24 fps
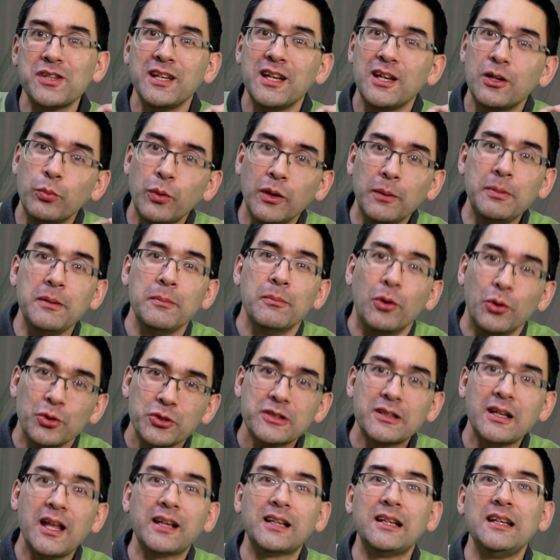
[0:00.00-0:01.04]
and it will be
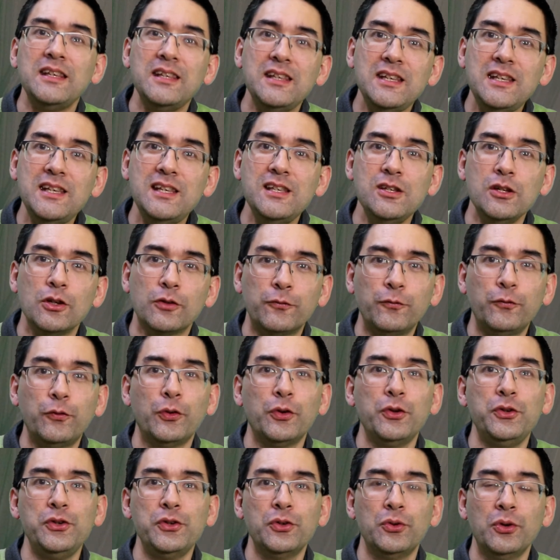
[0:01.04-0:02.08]
most likely easier
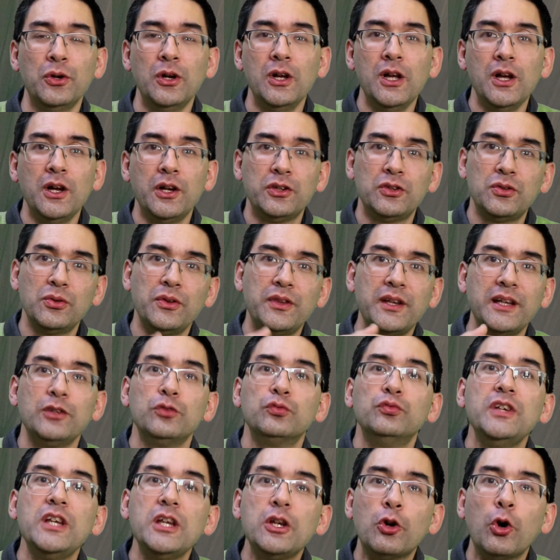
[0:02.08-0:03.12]
for you to
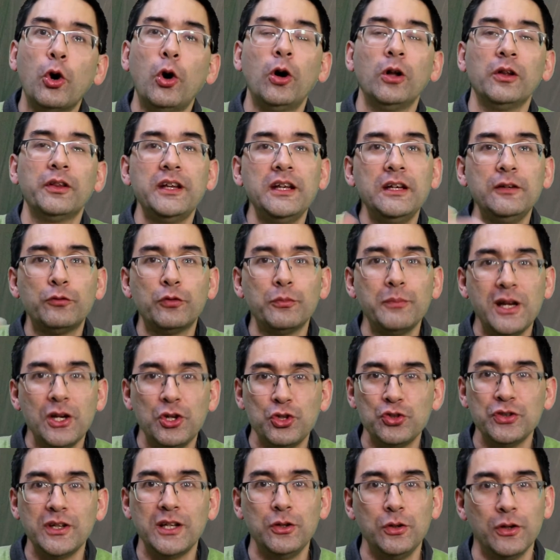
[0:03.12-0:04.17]
then recall the
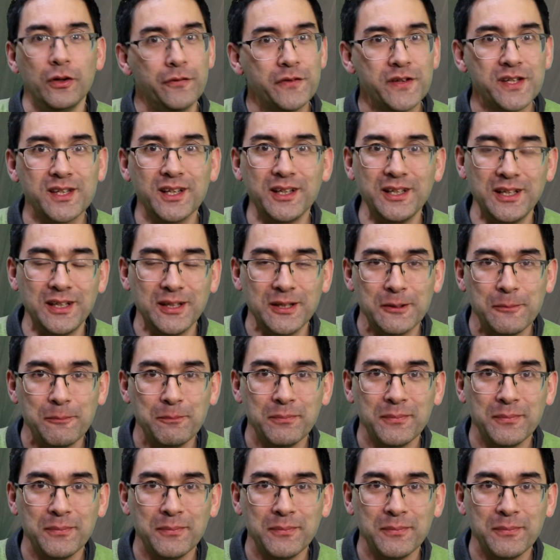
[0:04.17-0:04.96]
information that you have studied.